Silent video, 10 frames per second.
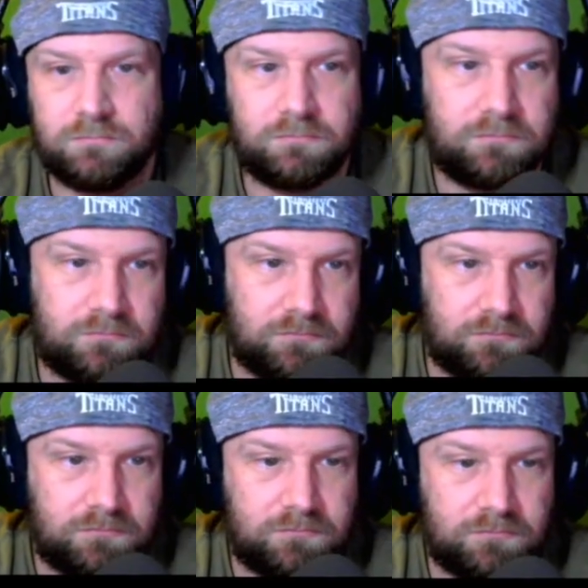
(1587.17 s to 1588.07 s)
to the get,
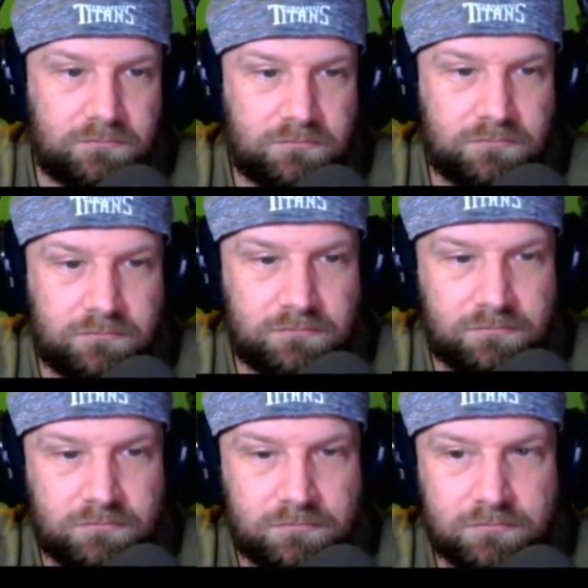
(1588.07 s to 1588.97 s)
get some gas at gas
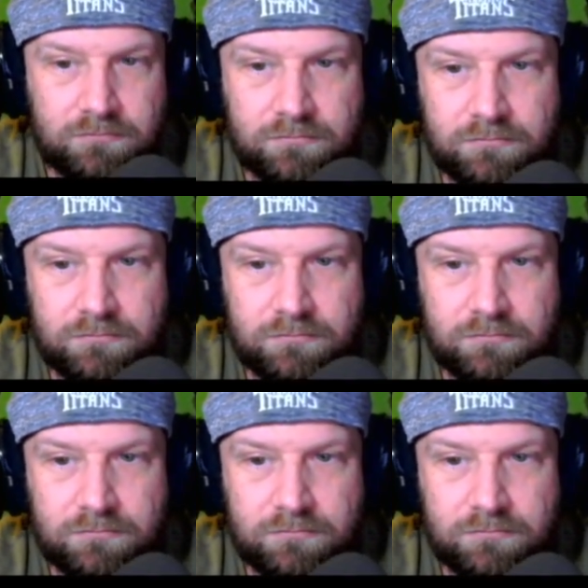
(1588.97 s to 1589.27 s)
station, you